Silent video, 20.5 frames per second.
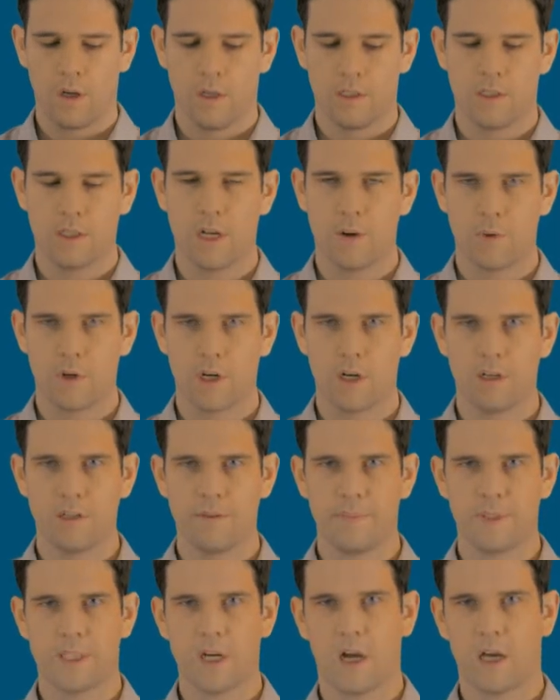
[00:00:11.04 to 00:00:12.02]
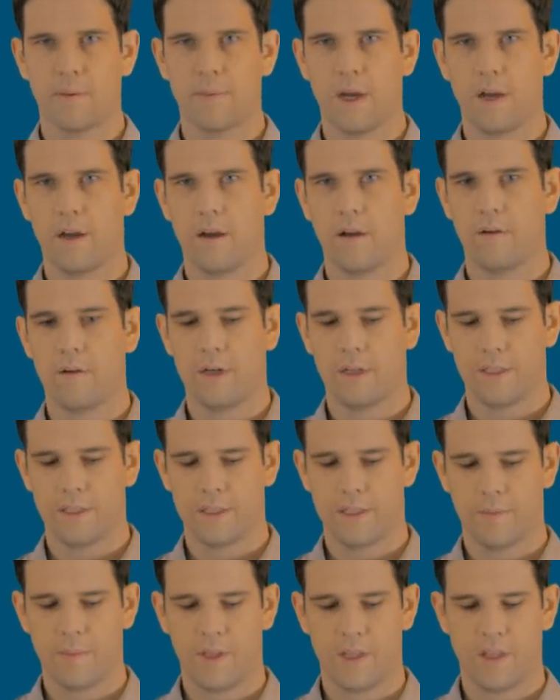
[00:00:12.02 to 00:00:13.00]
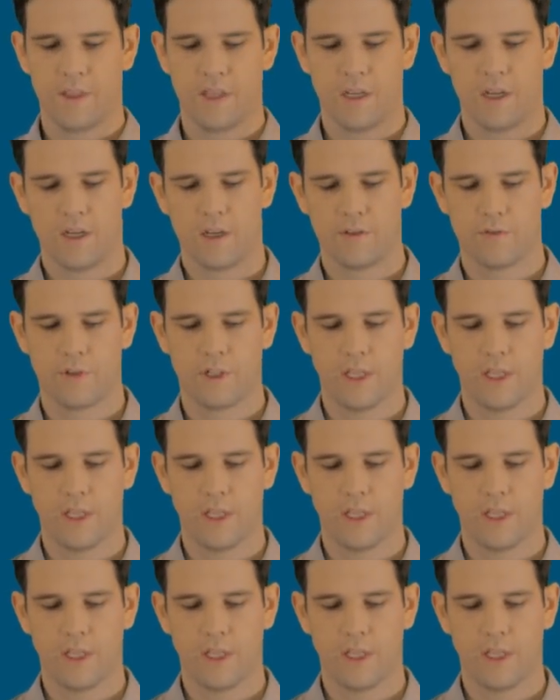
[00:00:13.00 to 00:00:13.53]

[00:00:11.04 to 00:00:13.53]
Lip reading: Today we're going to be talking about some of the things